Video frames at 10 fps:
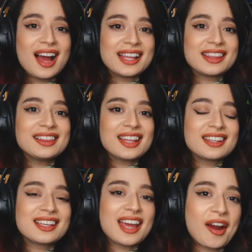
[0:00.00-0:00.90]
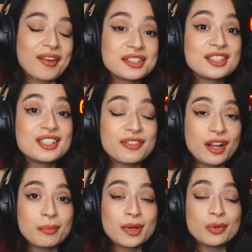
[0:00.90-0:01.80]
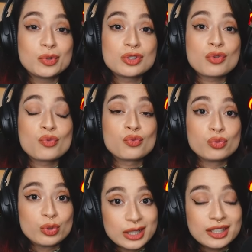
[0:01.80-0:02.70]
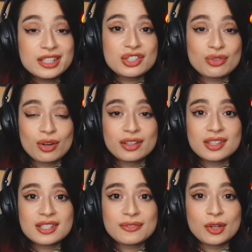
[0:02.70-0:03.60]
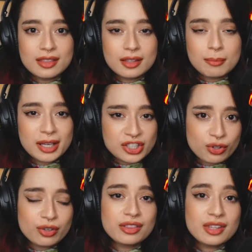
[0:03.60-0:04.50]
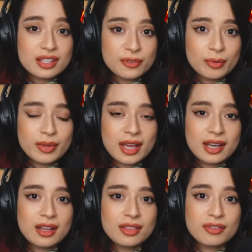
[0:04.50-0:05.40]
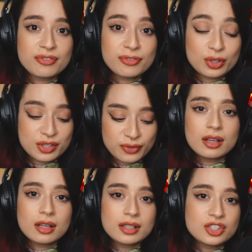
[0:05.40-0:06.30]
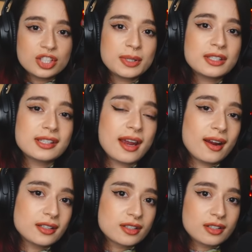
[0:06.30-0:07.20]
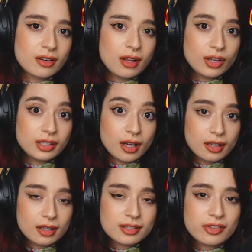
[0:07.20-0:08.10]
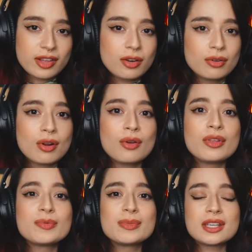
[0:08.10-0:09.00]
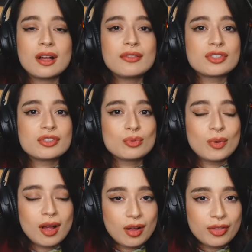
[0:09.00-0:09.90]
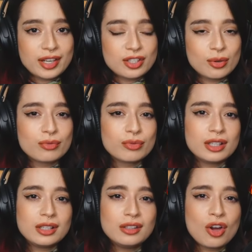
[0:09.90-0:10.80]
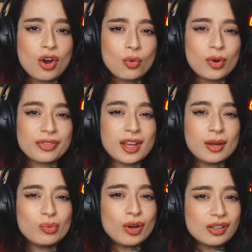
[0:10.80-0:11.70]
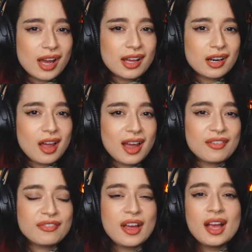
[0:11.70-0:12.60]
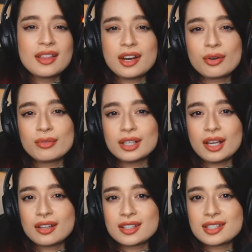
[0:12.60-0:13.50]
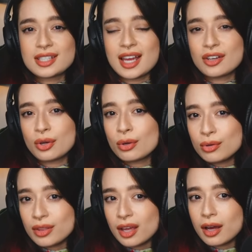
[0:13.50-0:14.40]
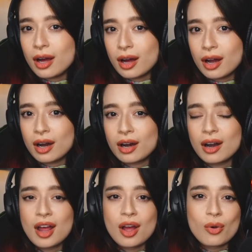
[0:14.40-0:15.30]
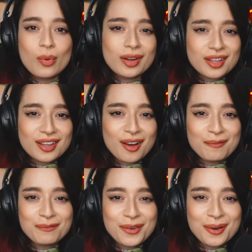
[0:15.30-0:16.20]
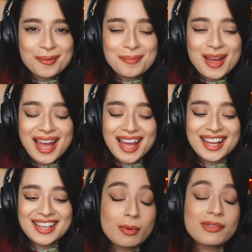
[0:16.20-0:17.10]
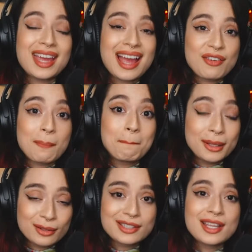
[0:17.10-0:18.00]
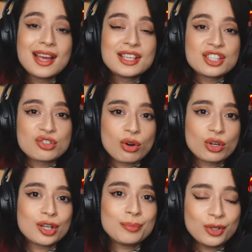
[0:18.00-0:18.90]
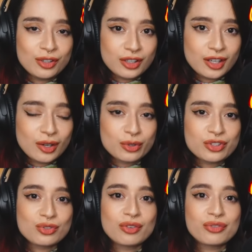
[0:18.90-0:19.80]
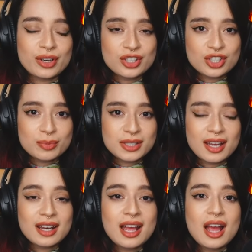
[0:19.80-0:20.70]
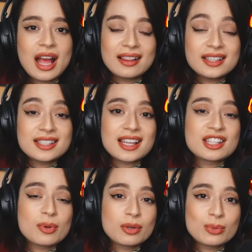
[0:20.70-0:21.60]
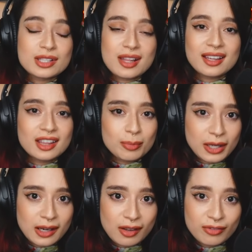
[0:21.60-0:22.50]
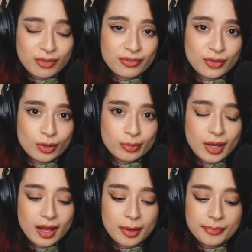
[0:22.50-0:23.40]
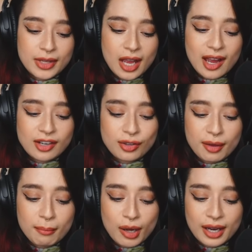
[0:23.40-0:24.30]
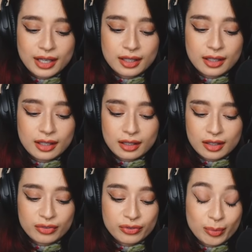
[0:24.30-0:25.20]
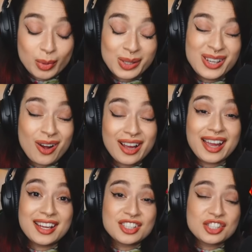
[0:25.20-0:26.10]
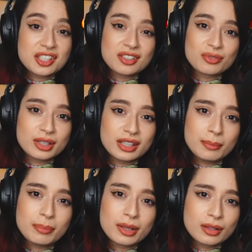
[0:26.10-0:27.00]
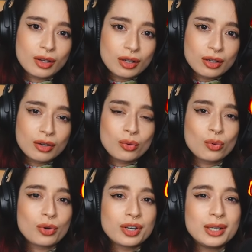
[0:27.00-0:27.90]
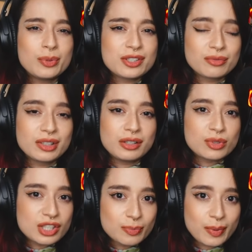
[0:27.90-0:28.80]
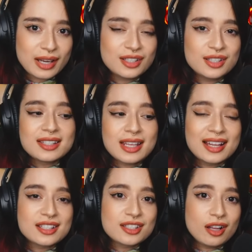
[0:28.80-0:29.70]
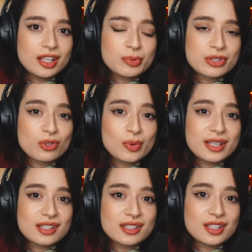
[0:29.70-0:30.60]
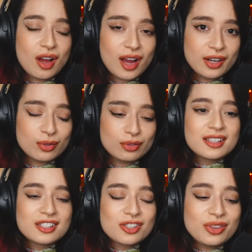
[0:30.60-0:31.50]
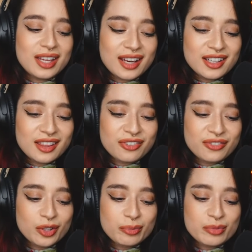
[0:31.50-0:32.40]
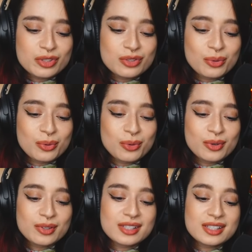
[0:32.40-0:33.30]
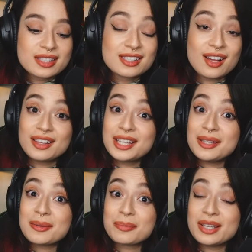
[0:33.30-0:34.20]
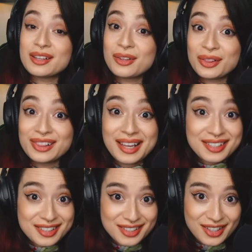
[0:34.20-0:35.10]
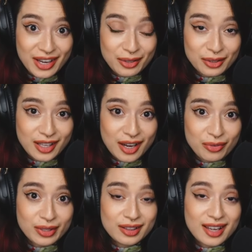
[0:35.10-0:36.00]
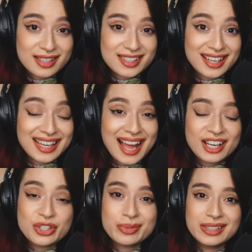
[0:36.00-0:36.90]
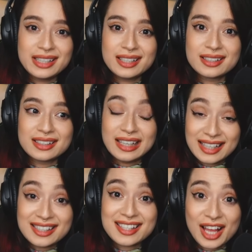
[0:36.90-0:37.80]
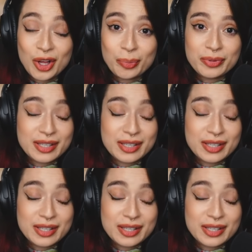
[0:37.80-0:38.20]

I think that the character development was really strong in this film, much stronger in this film than the first film, just because the characters are a lot younger, so they don't know themselves as well. They don't really know what they want out of life. They don't really understand who they are, where they come from, and they haven't built strong community or strong friendships yet. At least that's what it was like in the beginning of the film. I know that Mike, from a young age, didn't really belong, or he wasn't really respected, and Sully was always entitled. So the end of the film saw Sully be a lot less entitled and realize that he actually needs help.